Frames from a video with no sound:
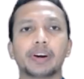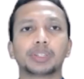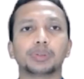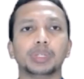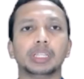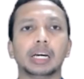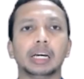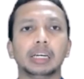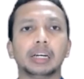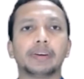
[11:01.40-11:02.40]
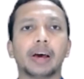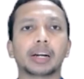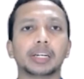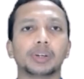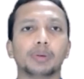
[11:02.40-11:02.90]
with the
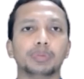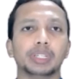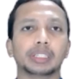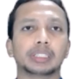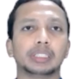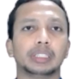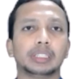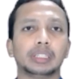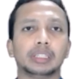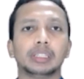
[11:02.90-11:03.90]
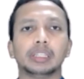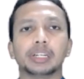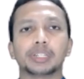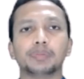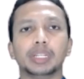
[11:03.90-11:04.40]
target objects.
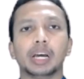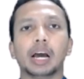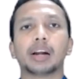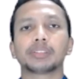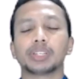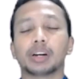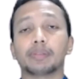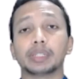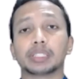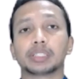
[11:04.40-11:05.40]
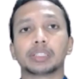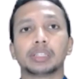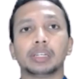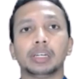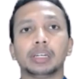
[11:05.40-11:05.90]
That means Earth's surface
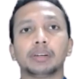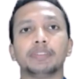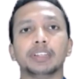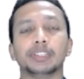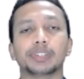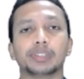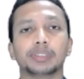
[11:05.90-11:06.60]
feature.